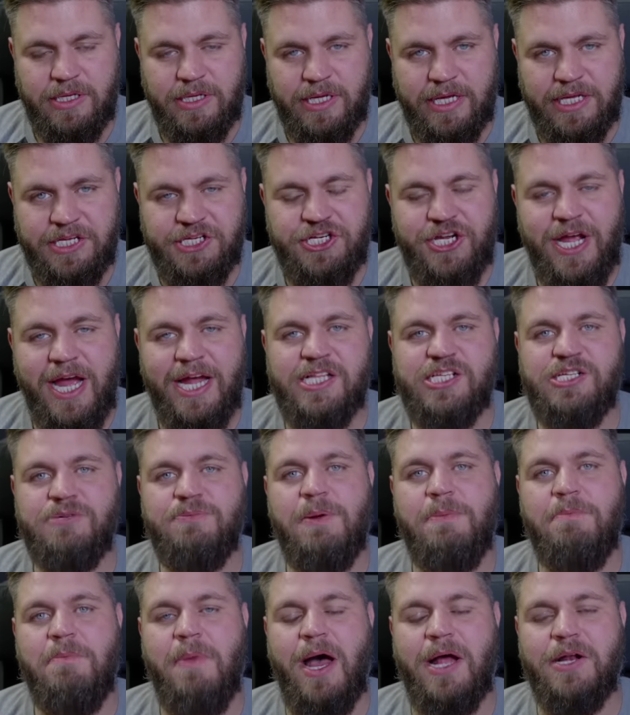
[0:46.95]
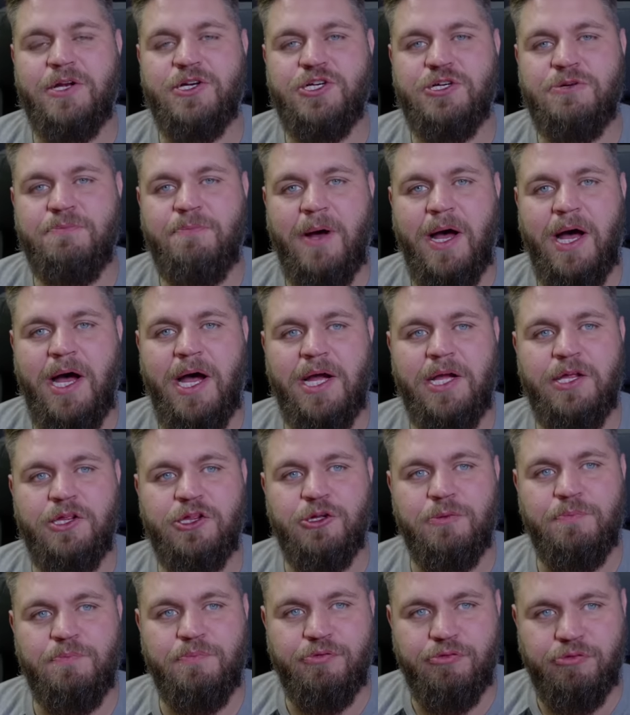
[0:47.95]
is yet to be matched by
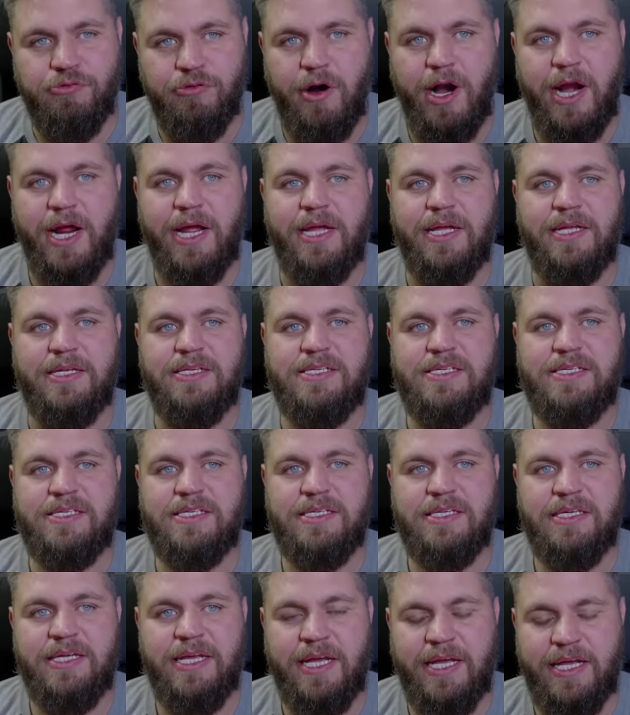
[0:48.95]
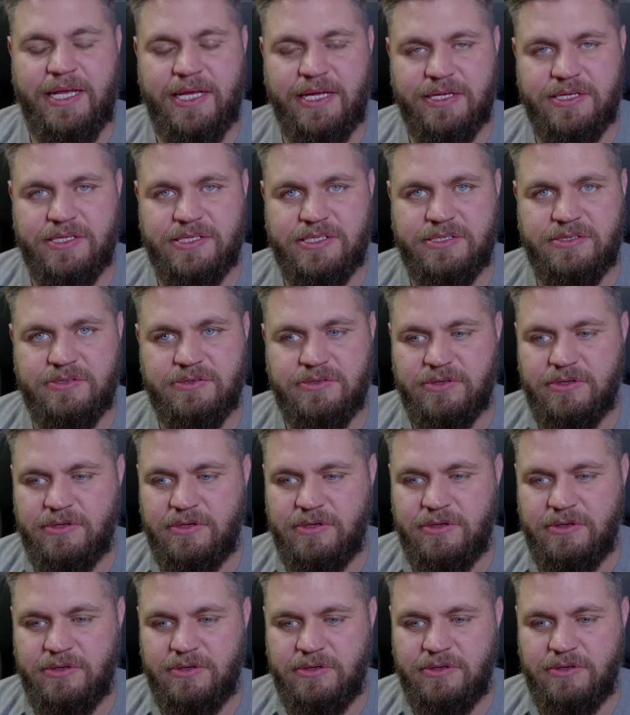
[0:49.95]
the praise he has
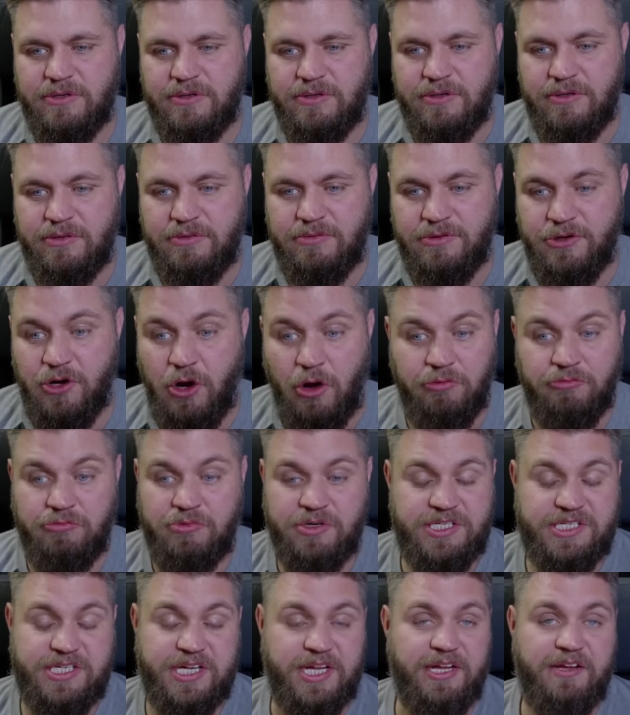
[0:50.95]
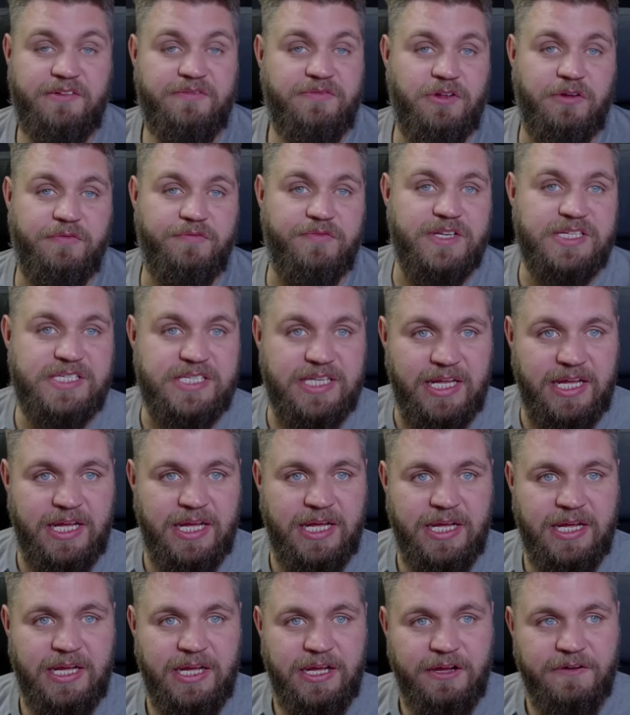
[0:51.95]
not received, obviously,
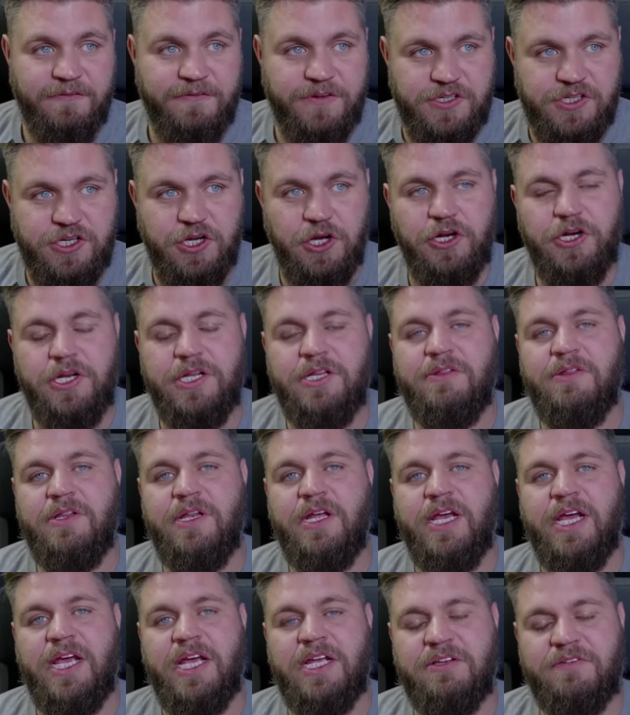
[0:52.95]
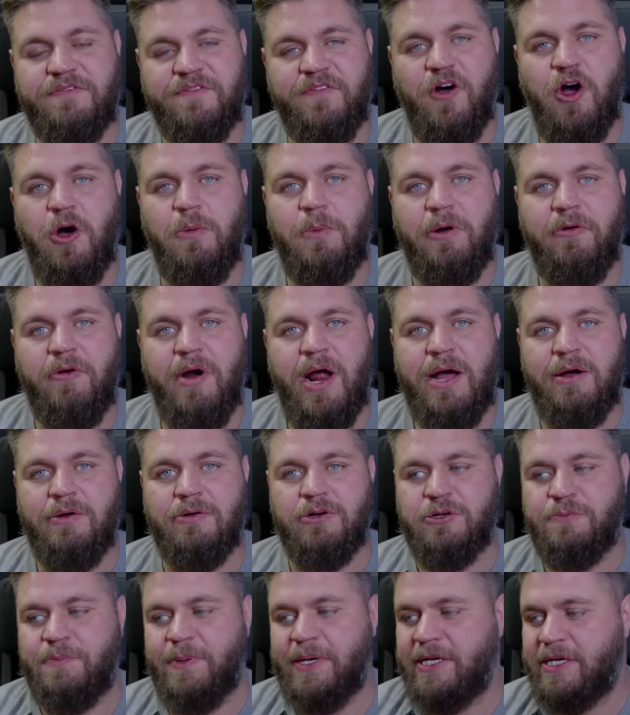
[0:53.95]
for turning his form
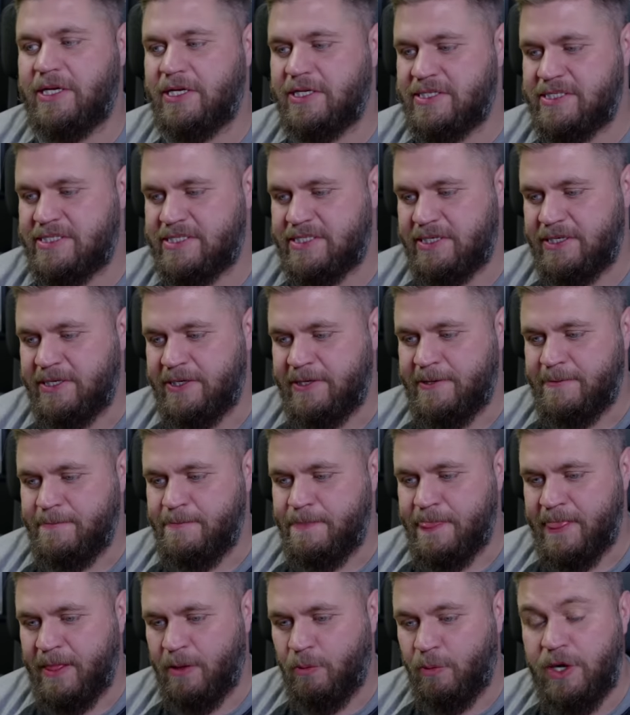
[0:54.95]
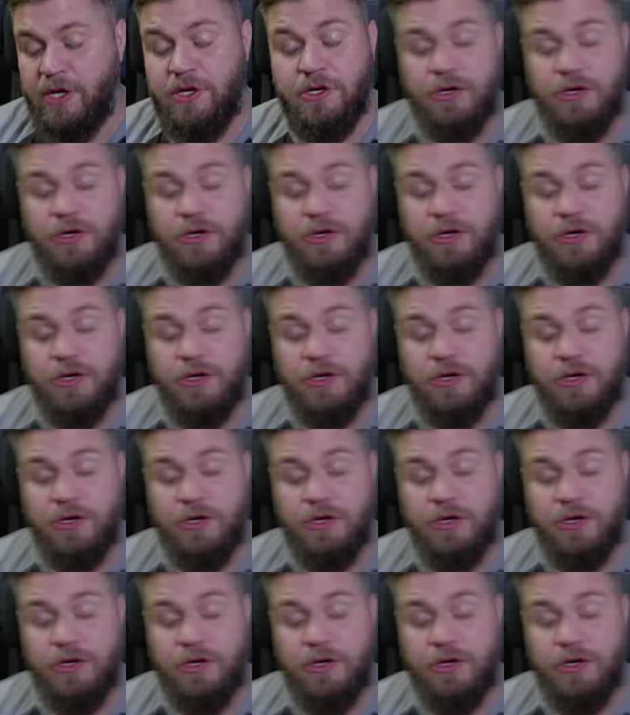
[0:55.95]
around. Because we